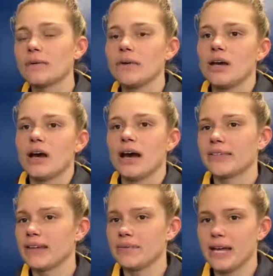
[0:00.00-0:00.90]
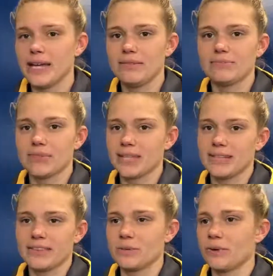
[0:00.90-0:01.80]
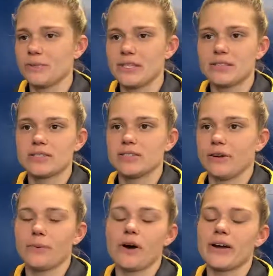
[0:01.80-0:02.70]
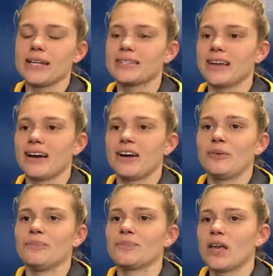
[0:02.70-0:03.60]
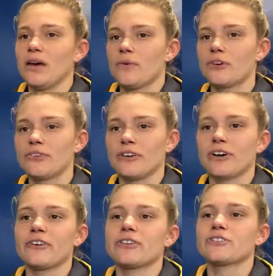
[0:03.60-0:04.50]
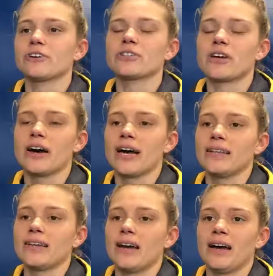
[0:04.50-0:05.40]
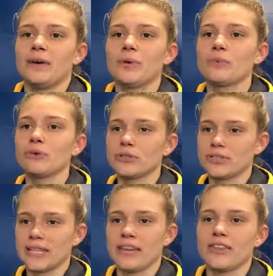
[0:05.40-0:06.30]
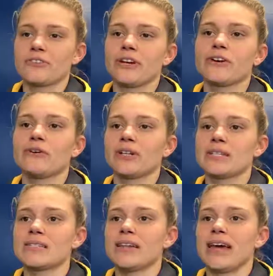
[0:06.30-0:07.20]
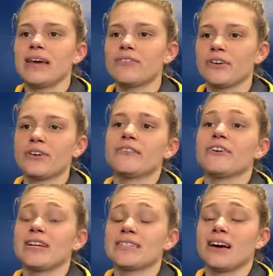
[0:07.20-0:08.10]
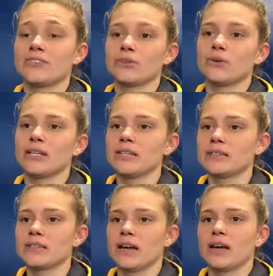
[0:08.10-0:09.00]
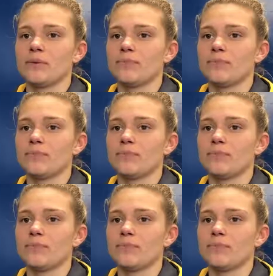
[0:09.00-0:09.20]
Yeah, I think we can take the Bombers, no worries. Put a very, very strong side. We put together 3 quarters today, very, very tough quarters.